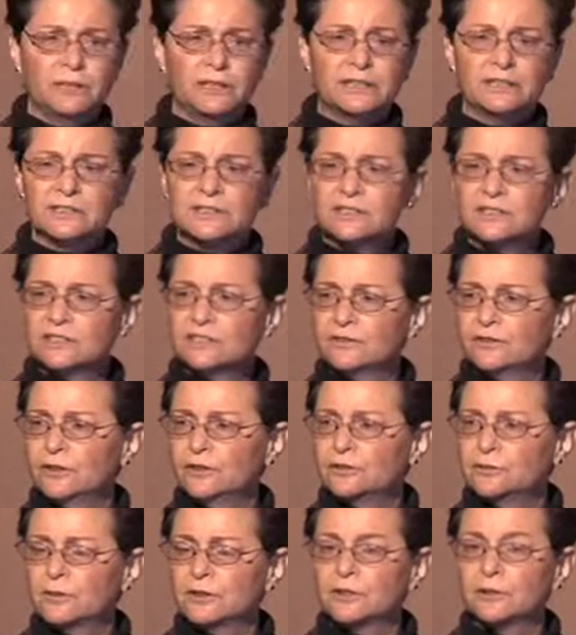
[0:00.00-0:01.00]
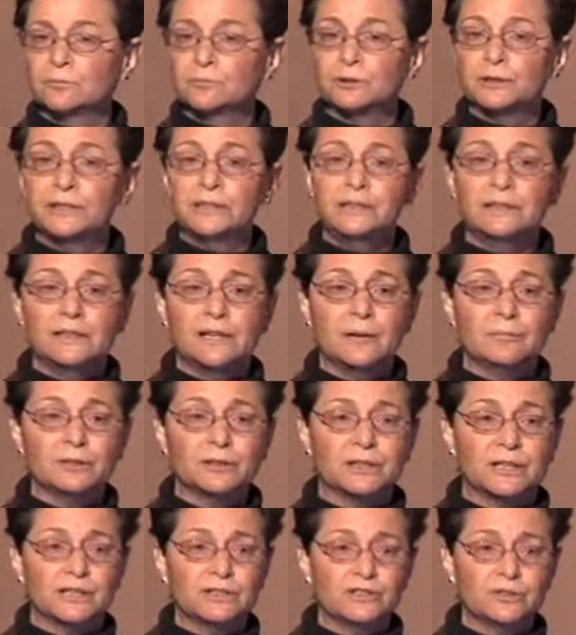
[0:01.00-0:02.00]
can assist folks with completing the
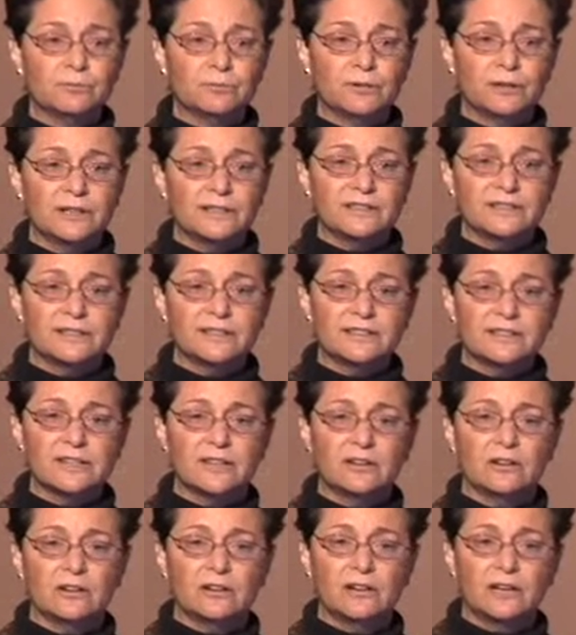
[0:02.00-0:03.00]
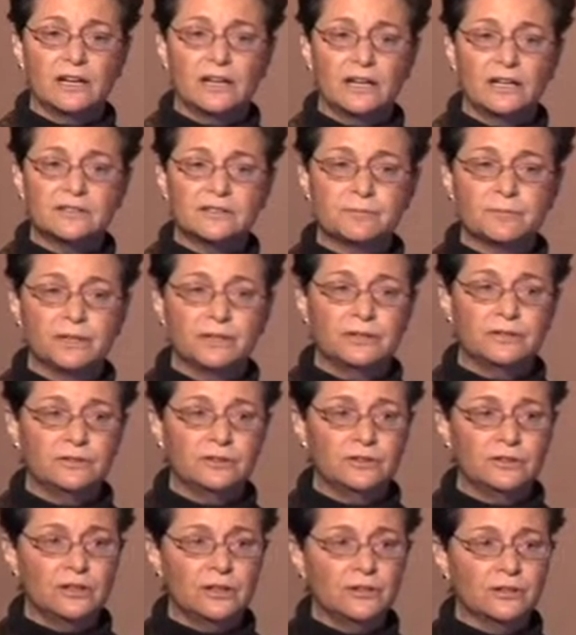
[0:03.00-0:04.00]
application process that, as many of
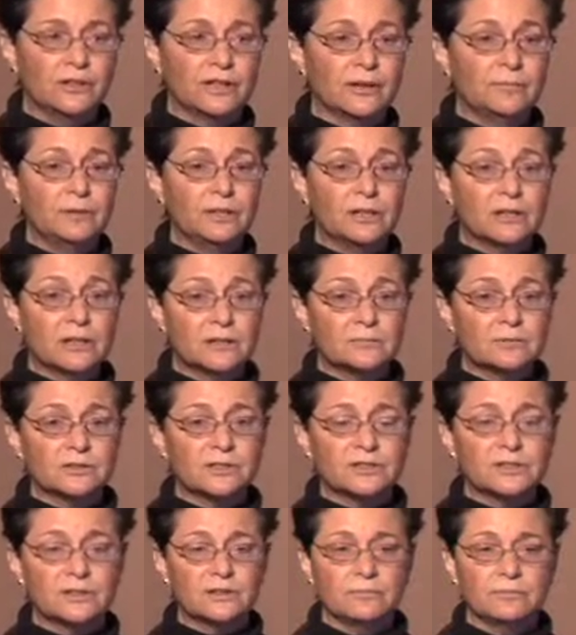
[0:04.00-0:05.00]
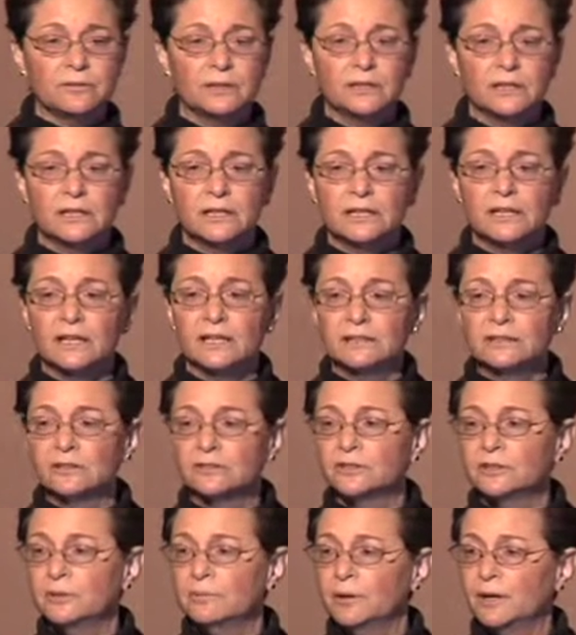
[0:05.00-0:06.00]
you know, can be cumbersome and
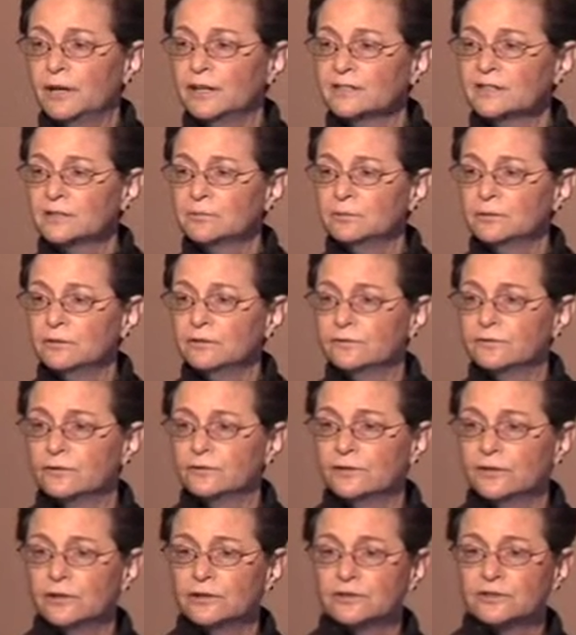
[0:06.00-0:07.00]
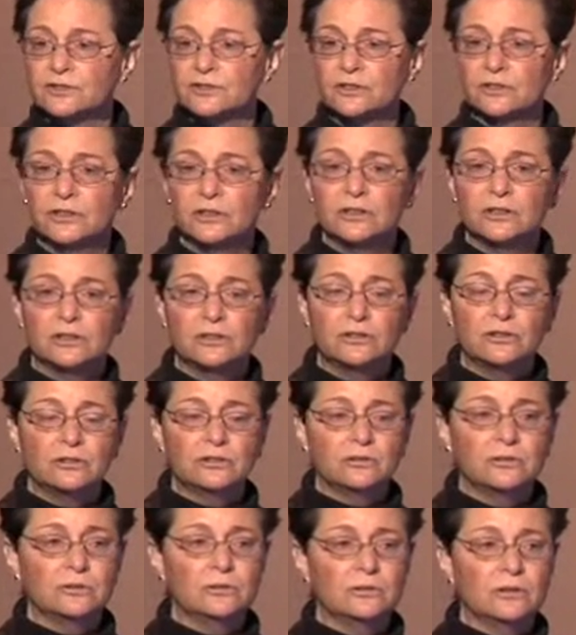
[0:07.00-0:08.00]
nearly impossible for folks
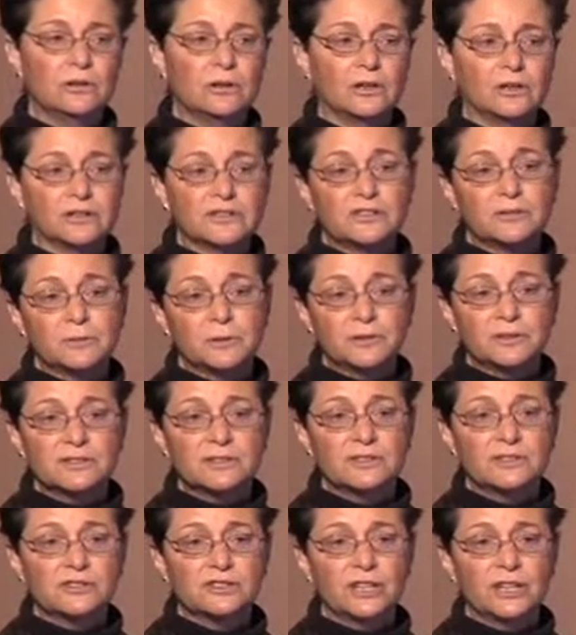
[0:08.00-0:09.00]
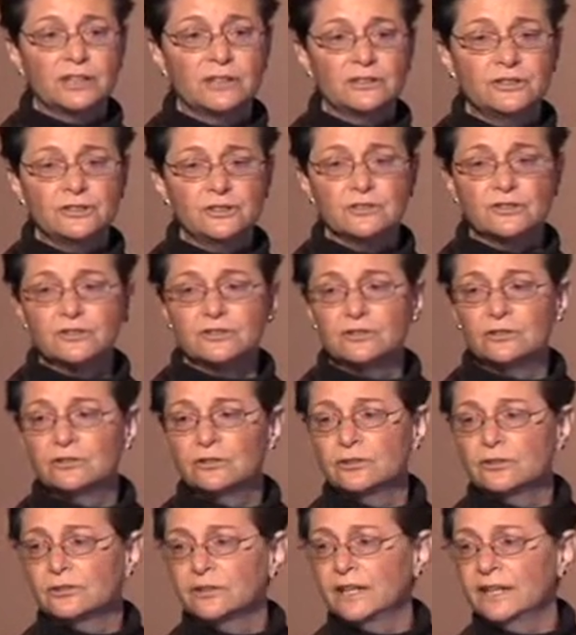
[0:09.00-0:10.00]
who are experiencing challenges due
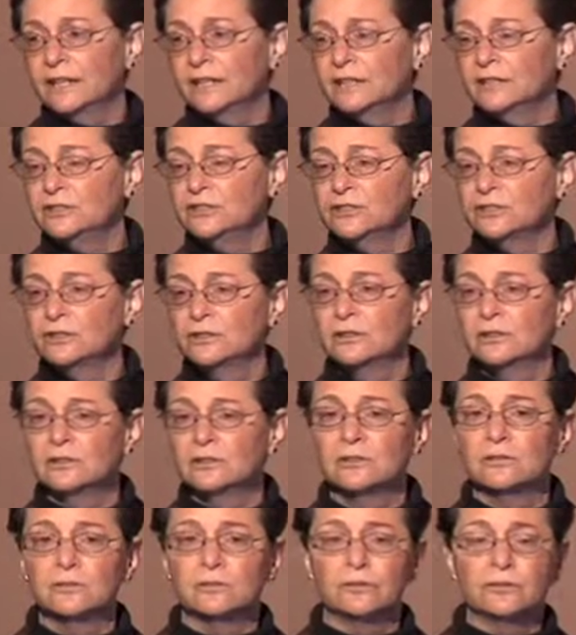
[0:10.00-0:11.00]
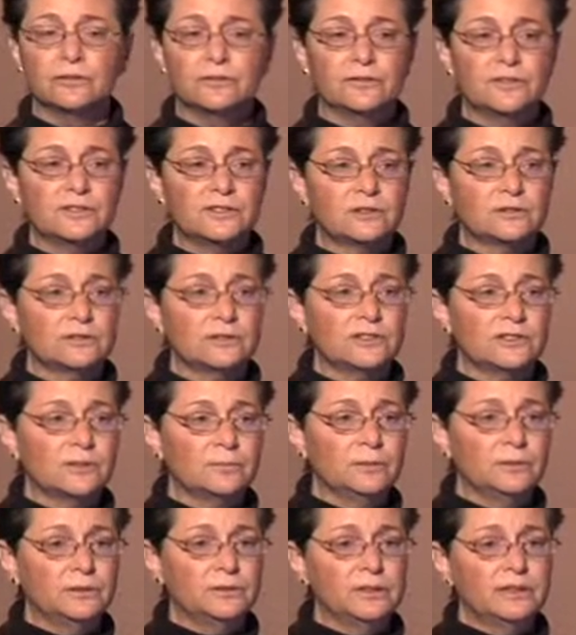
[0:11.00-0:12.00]
to their age or their physical
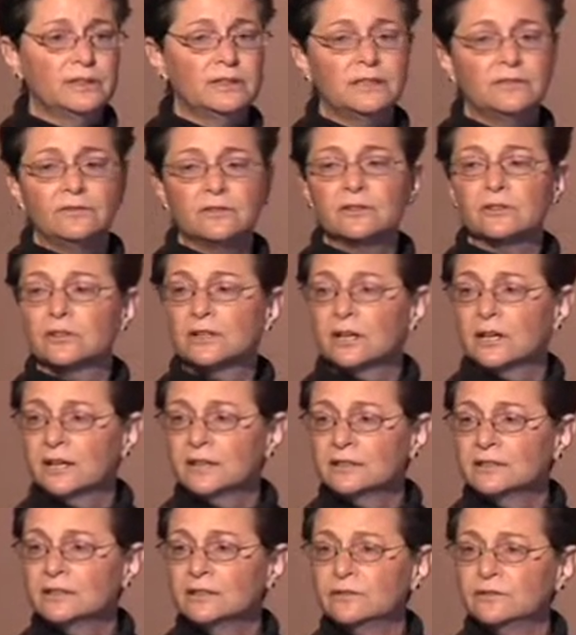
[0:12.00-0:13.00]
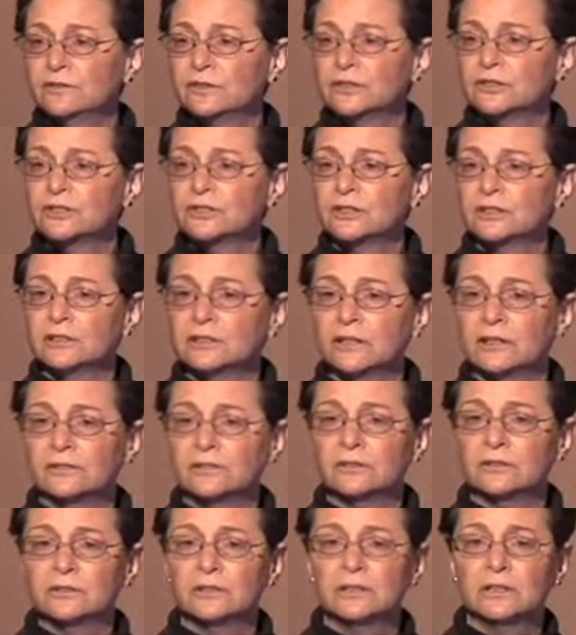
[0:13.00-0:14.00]
disability and even their cognitive functioning
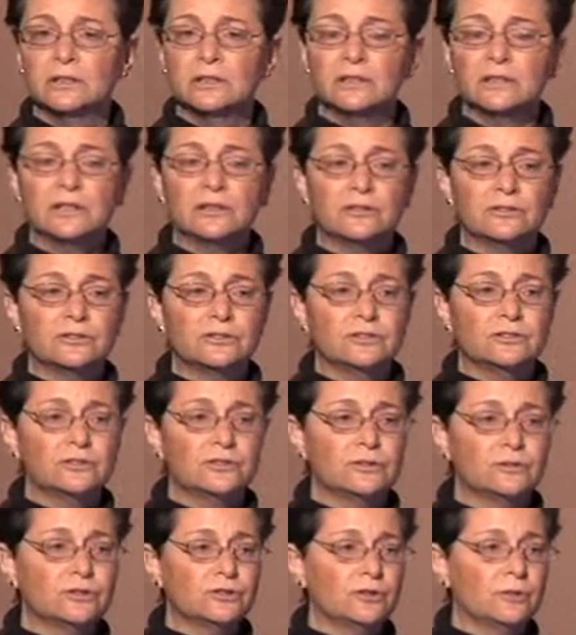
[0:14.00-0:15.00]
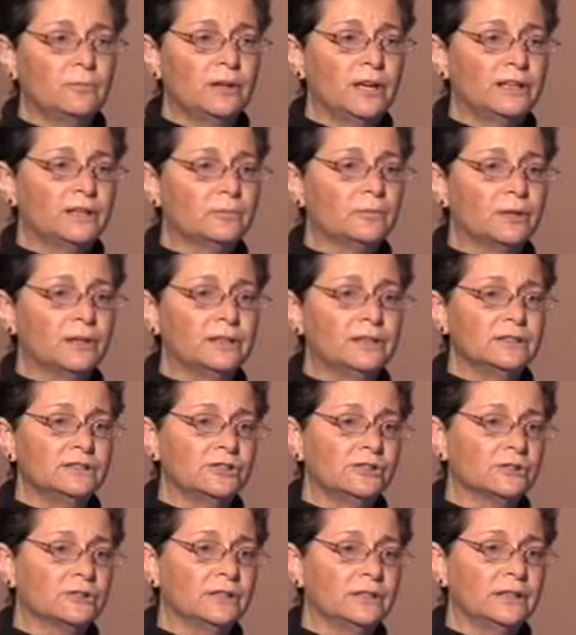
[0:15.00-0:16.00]
level, either due to a traumatic brain
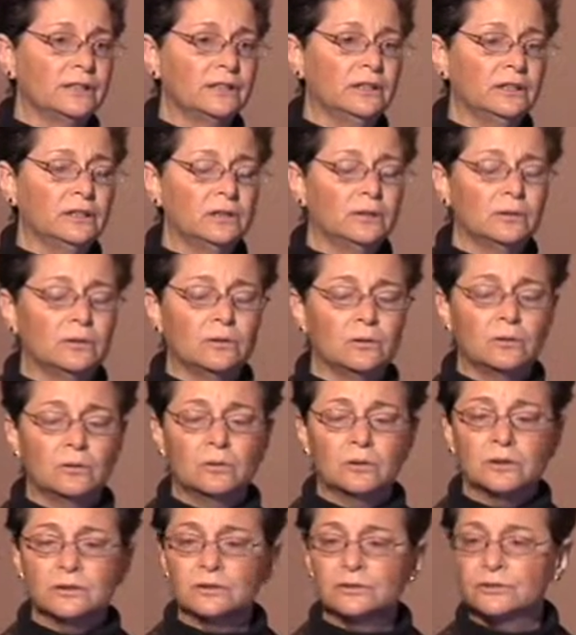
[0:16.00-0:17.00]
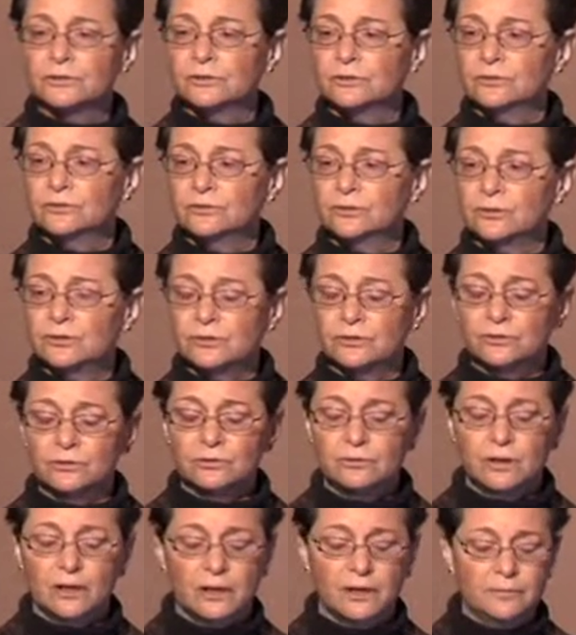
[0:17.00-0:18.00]
injury or due
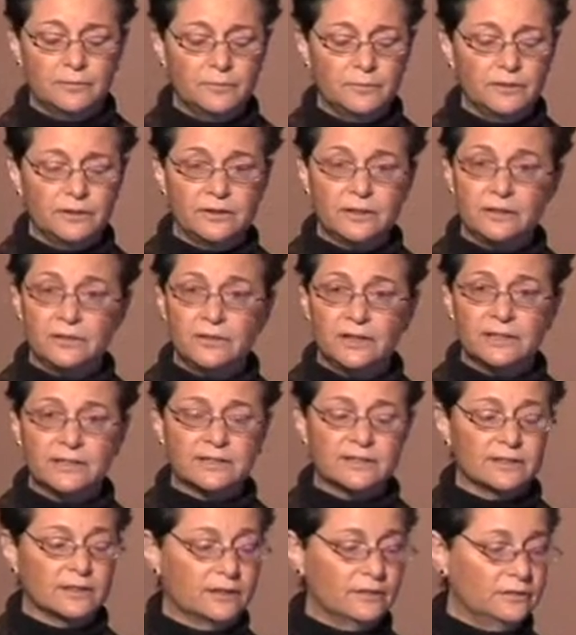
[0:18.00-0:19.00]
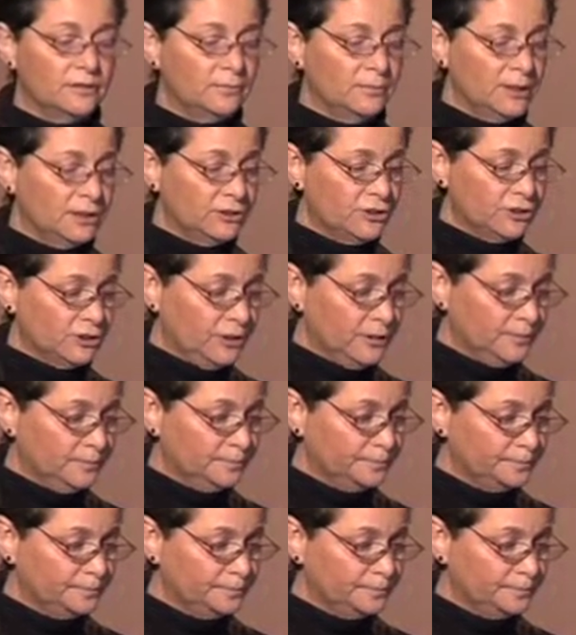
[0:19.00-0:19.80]
to the advance of dementia.